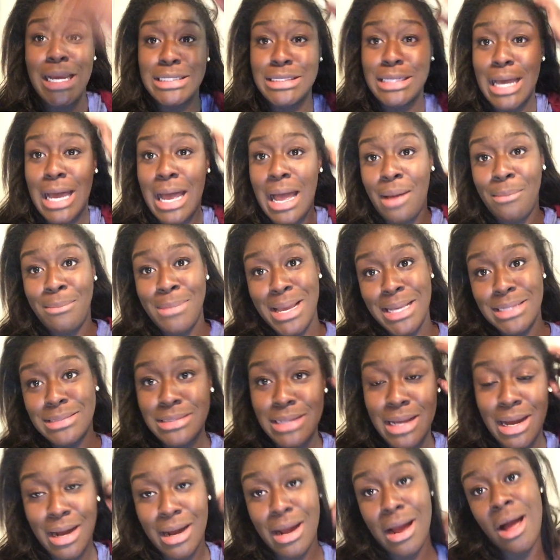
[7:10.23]
is a hot
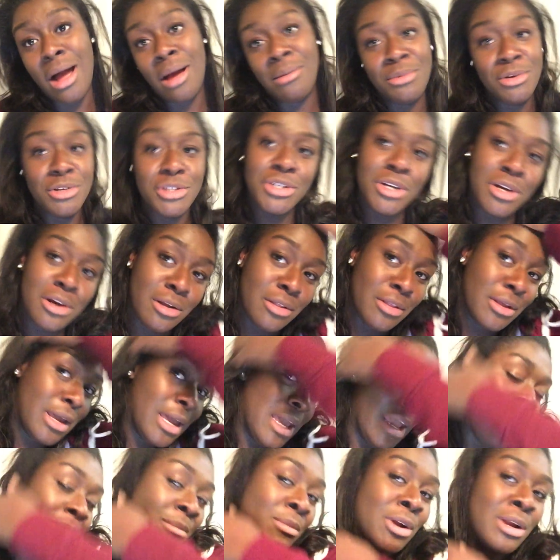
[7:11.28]
mess.com, you turn on the
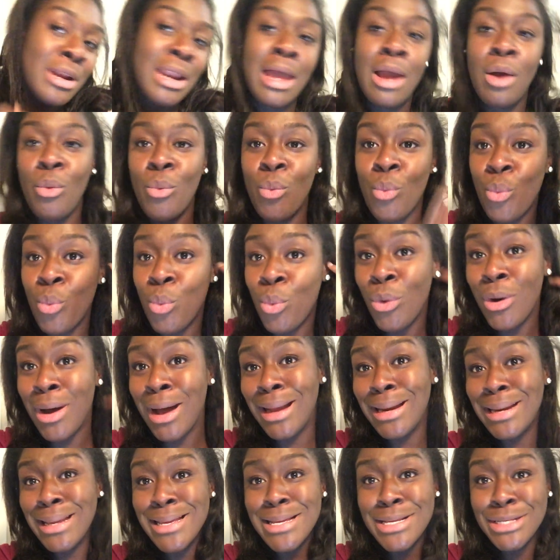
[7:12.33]
camera, you're like,
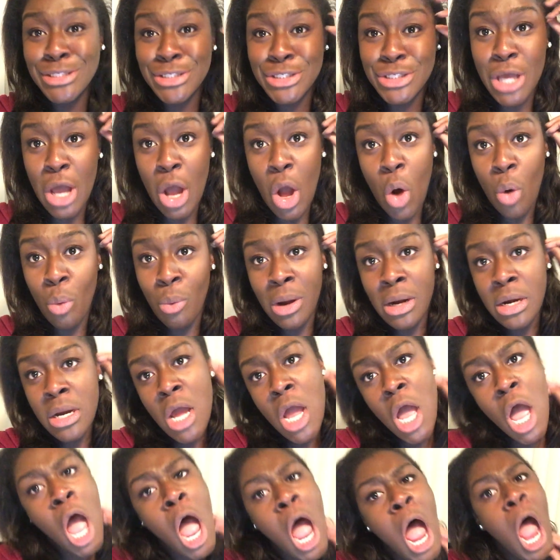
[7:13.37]
what is going
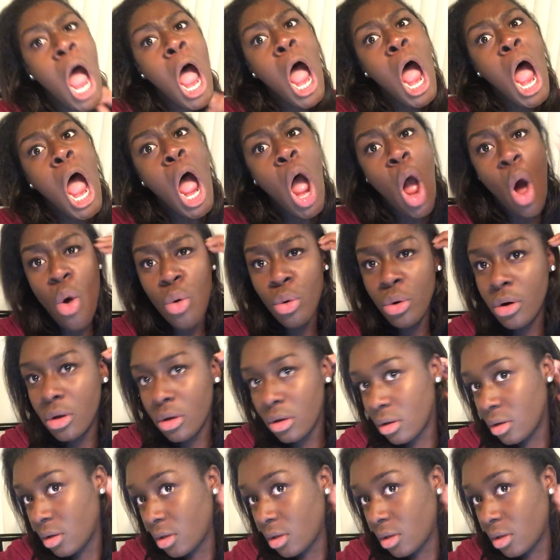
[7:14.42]
on?